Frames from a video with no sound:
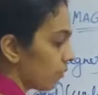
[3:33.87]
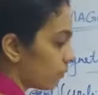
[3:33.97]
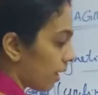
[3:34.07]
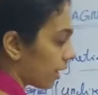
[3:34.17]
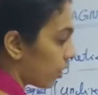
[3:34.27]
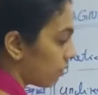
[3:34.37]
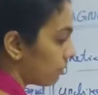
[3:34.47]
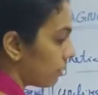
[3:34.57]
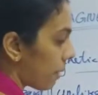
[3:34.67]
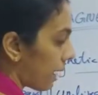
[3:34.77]
one
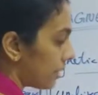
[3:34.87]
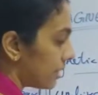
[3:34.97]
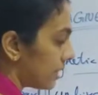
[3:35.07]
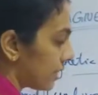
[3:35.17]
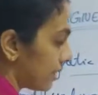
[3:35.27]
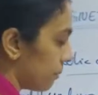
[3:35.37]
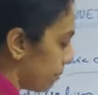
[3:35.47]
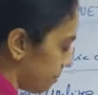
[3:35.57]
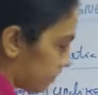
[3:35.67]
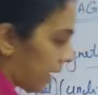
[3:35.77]
of the
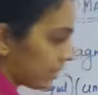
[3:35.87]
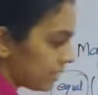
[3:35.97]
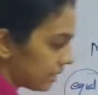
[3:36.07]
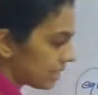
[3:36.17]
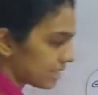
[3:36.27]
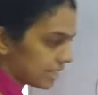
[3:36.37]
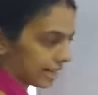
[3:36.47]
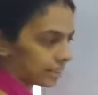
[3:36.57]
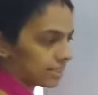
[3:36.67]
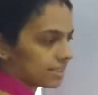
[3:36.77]
magnetic
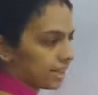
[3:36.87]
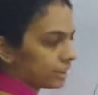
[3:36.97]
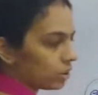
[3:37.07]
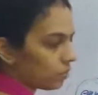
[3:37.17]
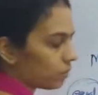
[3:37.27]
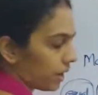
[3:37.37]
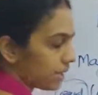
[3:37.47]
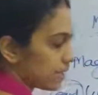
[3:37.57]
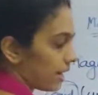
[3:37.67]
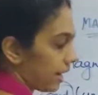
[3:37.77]
strength of
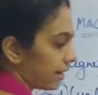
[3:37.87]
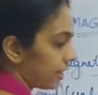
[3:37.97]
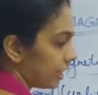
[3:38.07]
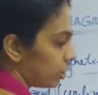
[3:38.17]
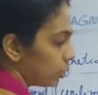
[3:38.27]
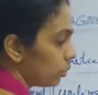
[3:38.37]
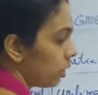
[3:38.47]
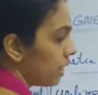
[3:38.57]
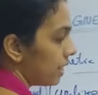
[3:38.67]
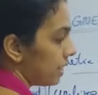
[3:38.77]
one side
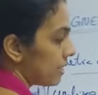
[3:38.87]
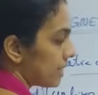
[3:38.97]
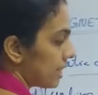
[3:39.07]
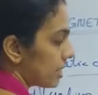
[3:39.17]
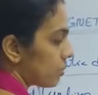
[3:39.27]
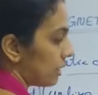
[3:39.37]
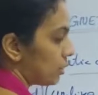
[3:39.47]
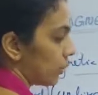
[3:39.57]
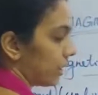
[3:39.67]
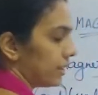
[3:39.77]
into distance
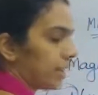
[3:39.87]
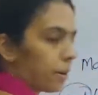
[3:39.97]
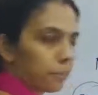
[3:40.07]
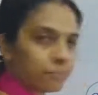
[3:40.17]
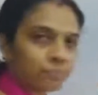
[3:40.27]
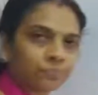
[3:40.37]
between them.